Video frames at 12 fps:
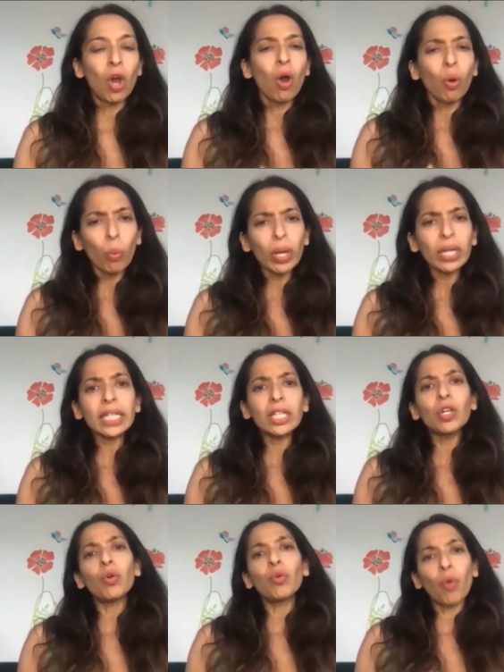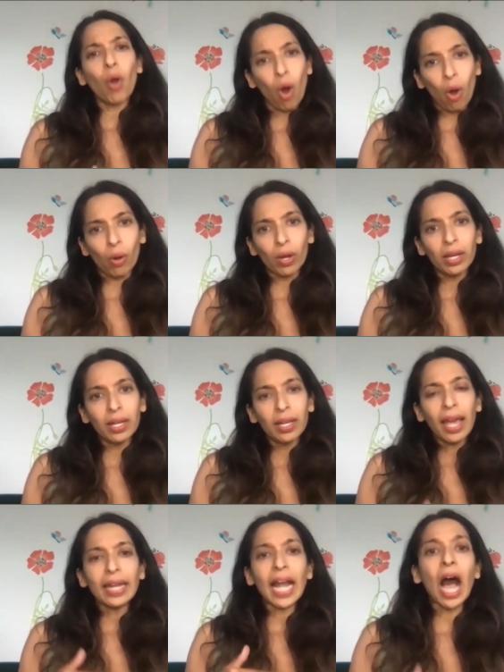what can go wrong
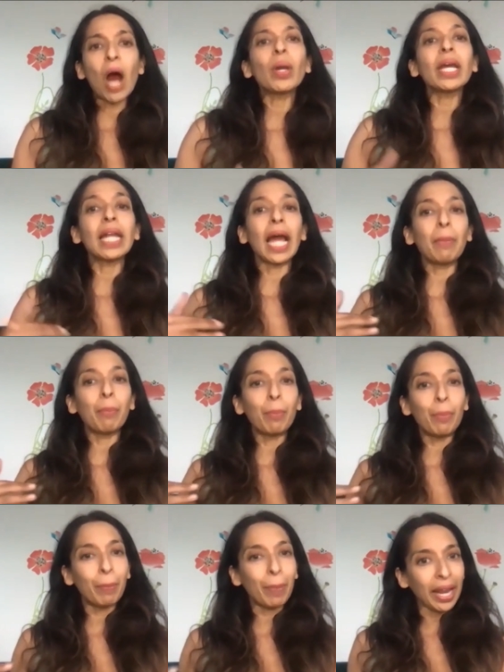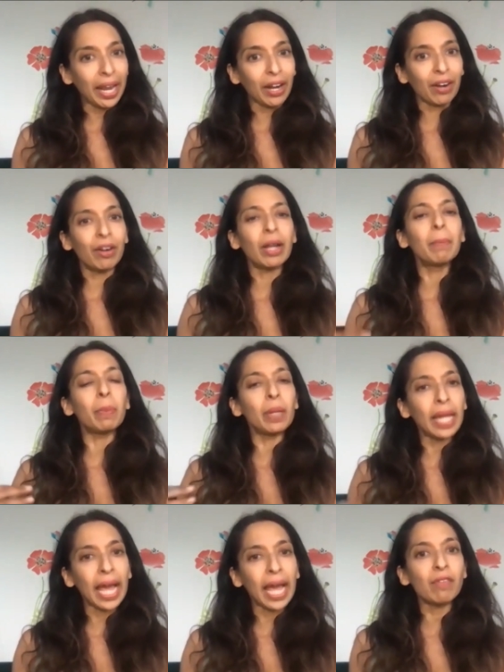and how can I prepare and
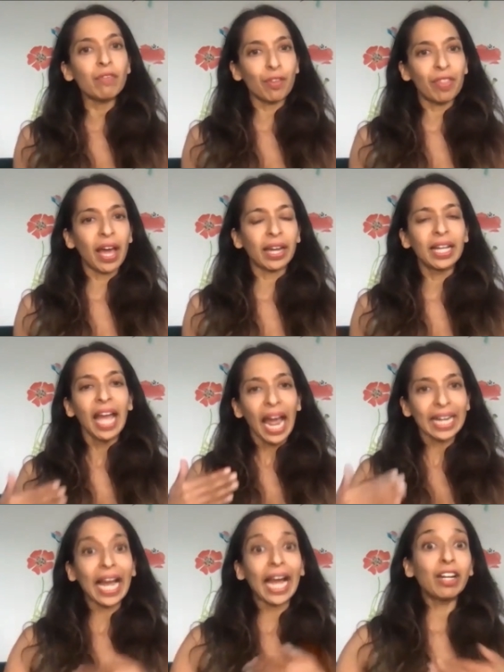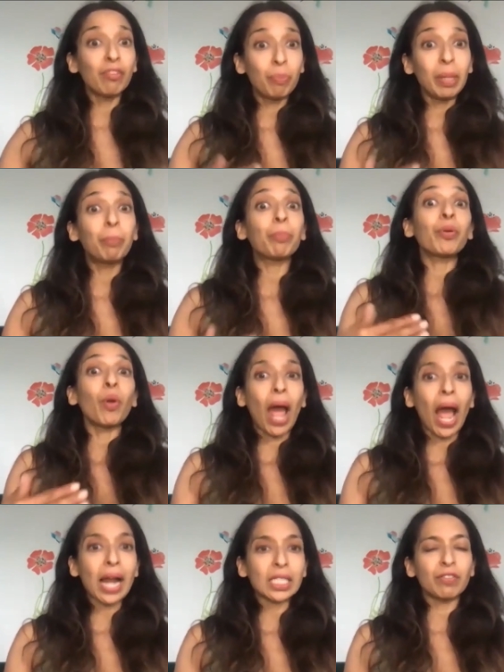plan for that and kind of be
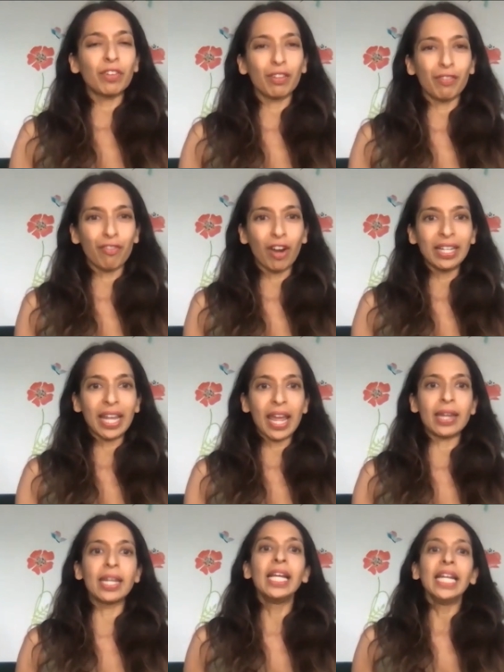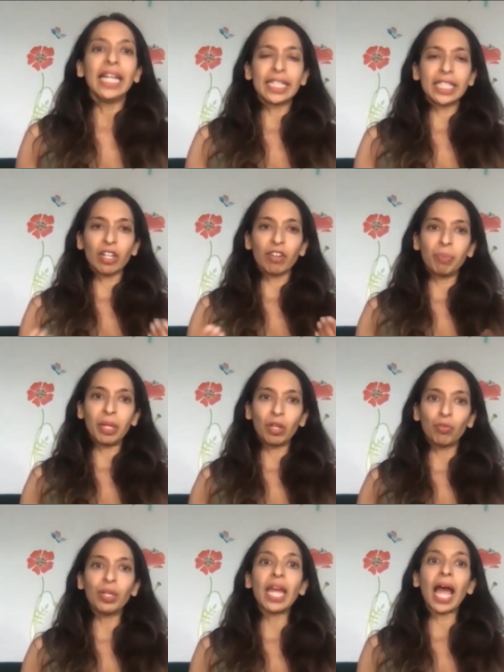proactive on the front end instead of being
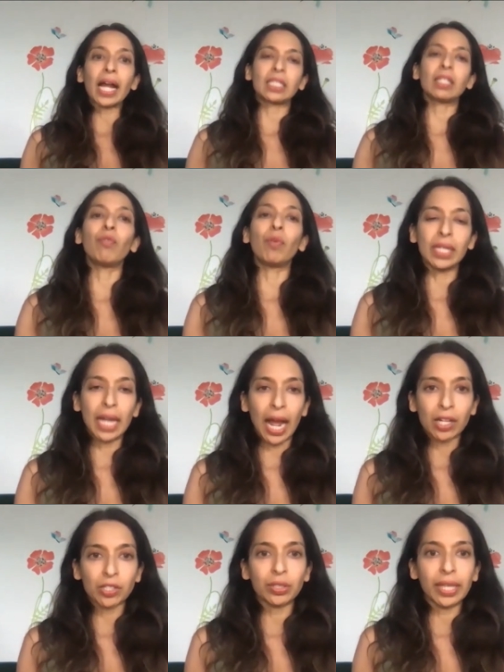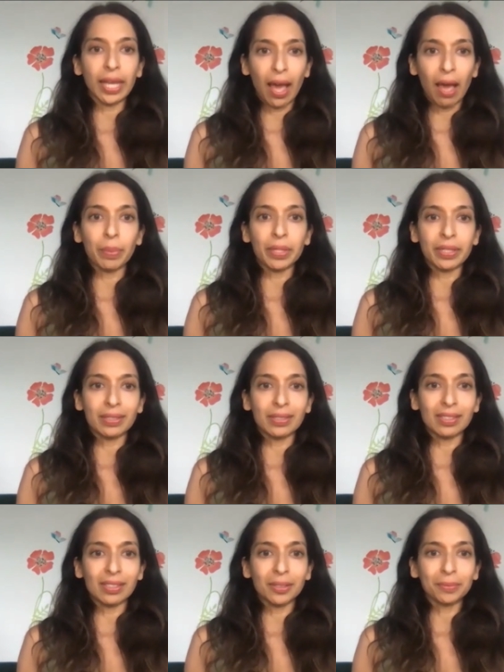reactive when it actually happens.